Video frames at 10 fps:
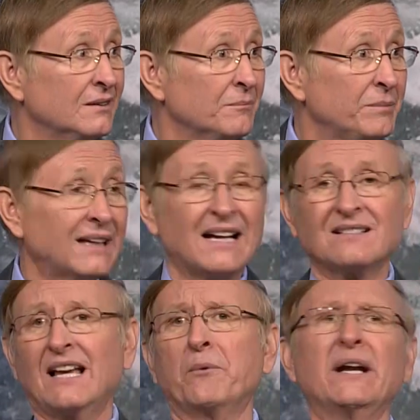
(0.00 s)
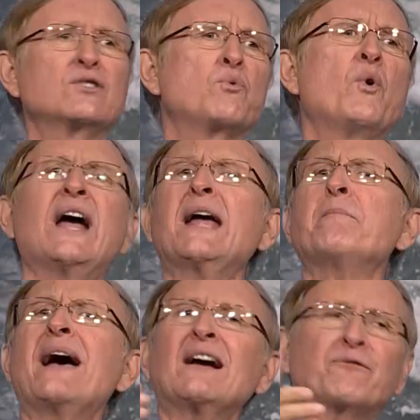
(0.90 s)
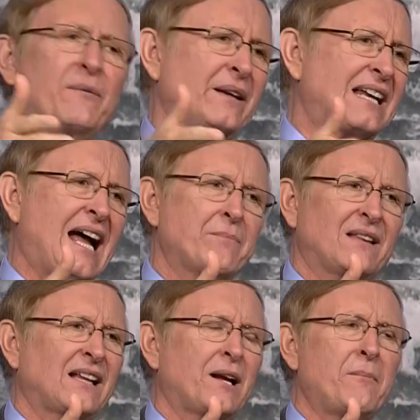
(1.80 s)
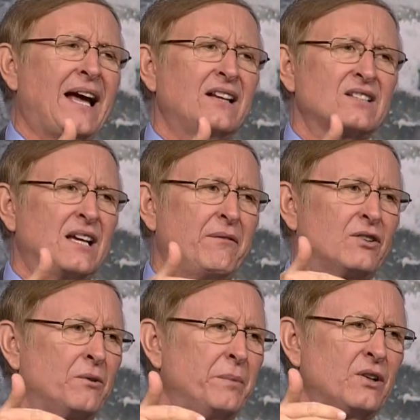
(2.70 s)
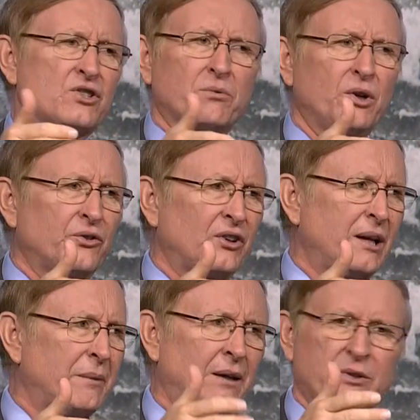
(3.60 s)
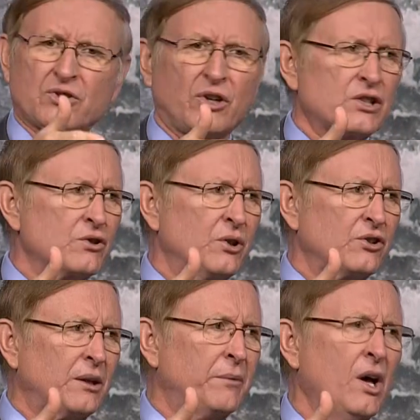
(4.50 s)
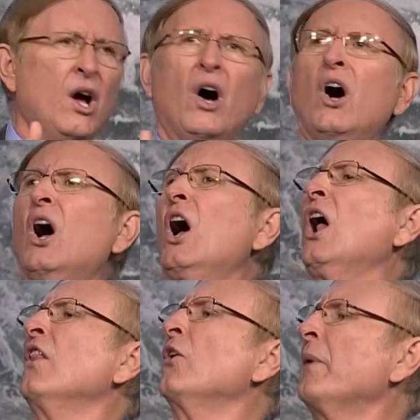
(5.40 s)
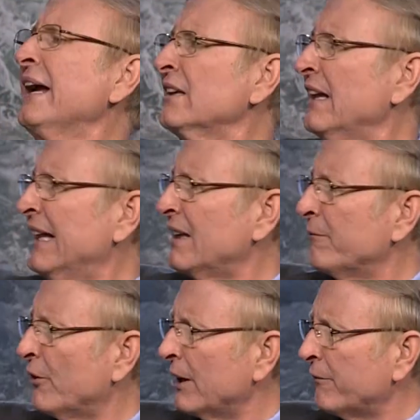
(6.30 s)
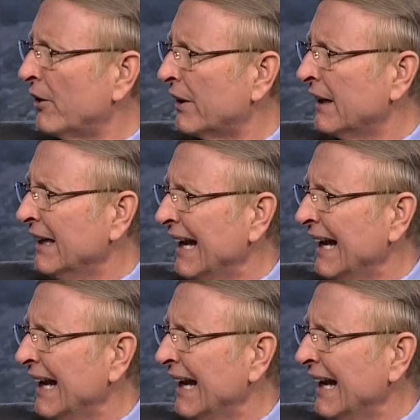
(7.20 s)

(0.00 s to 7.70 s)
because they reach way back from the time that the command is given to build Jerusalem and restore Jerusalem all the way till 1844.